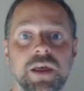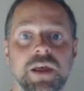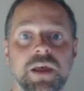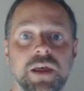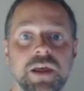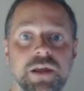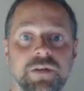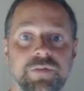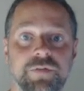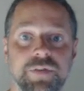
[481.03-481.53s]

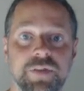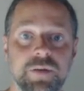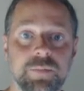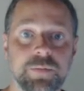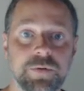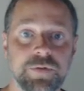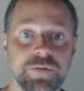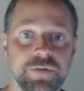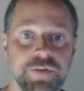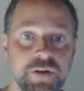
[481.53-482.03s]
If the
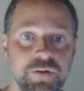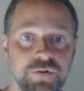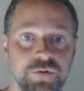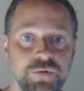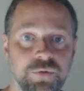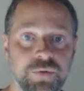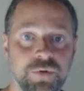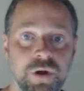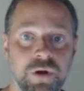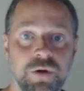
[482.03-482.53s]

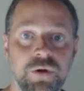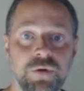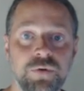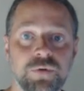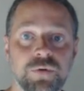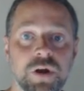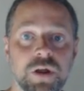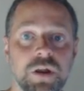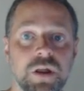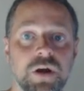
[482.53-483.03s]
potential node
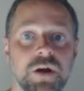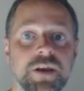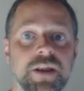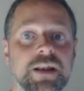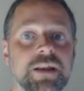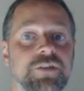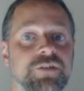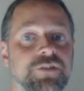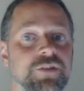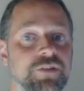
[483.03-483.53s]
or collidee
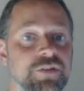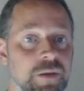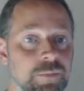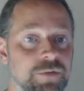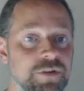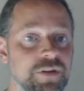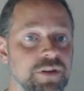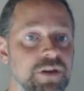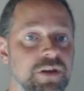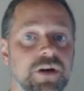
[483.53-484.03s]
list is
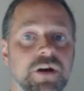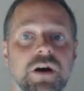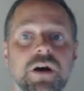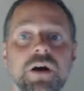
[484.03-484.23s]
empty,